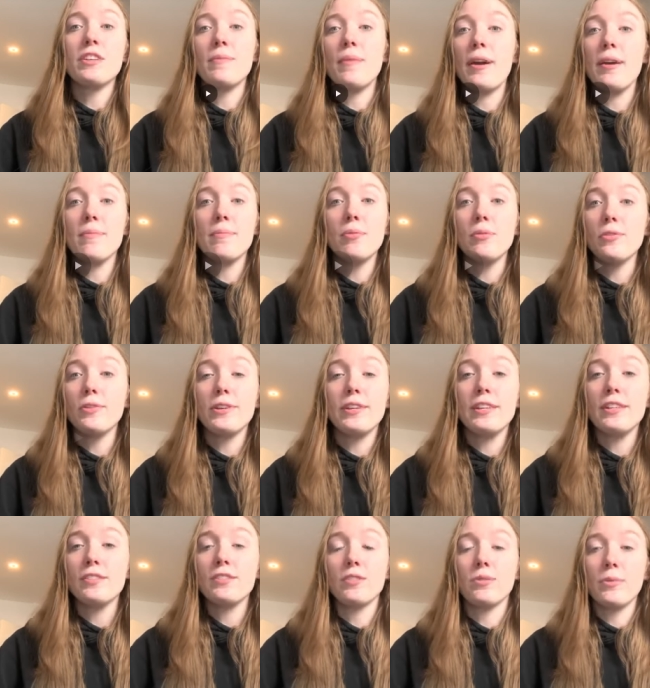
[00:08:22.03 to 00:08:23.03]
My
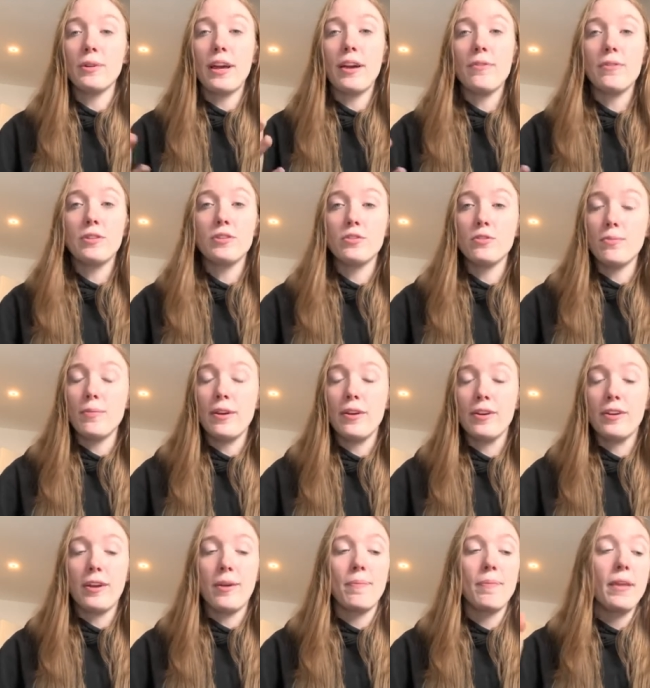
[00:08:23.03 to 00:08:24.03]
employees or whatever to
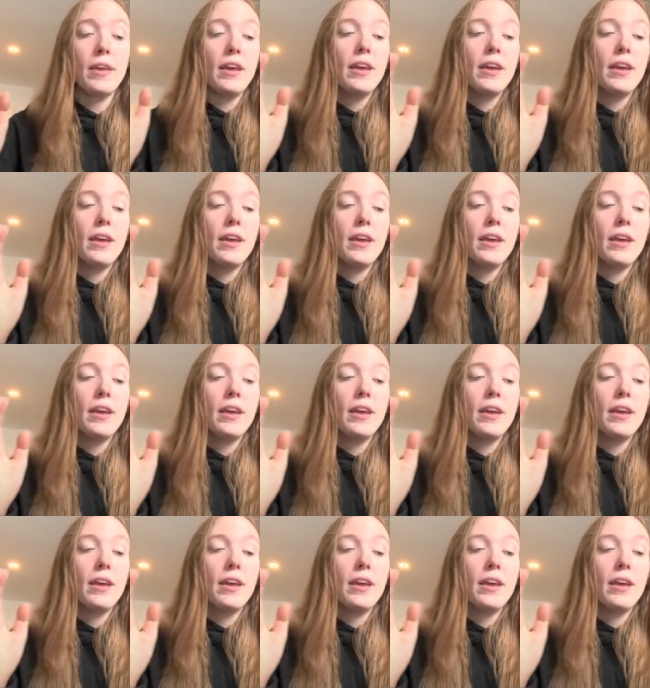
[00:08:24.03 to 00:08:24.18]
America.